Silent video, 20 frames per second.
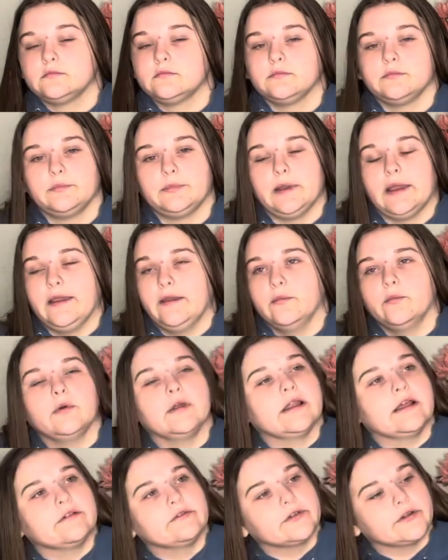But
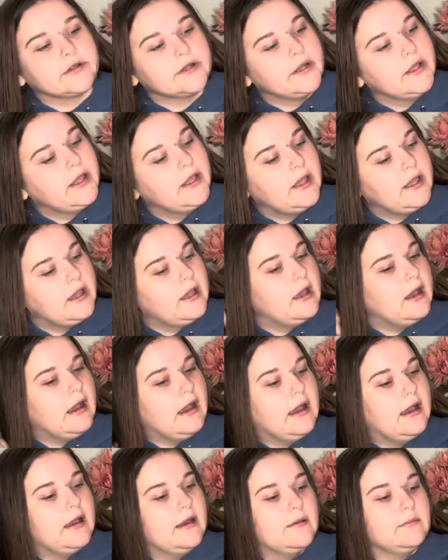whatever.
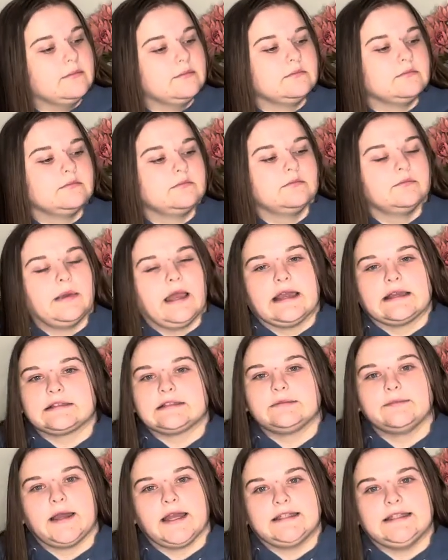Back to
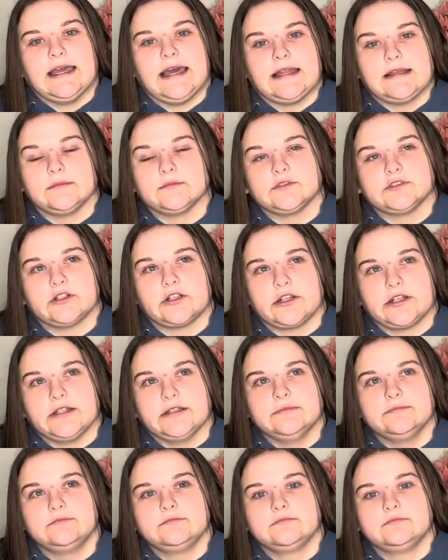my dad, I'm sorry.
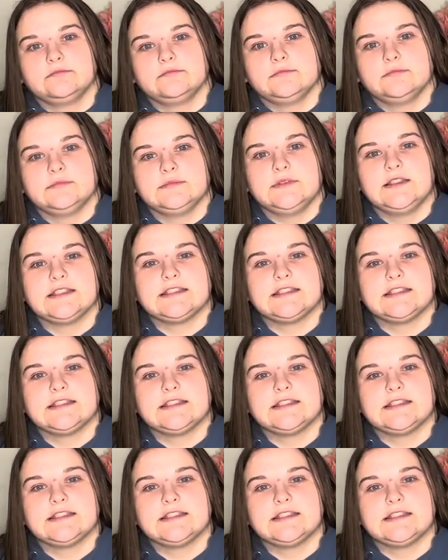This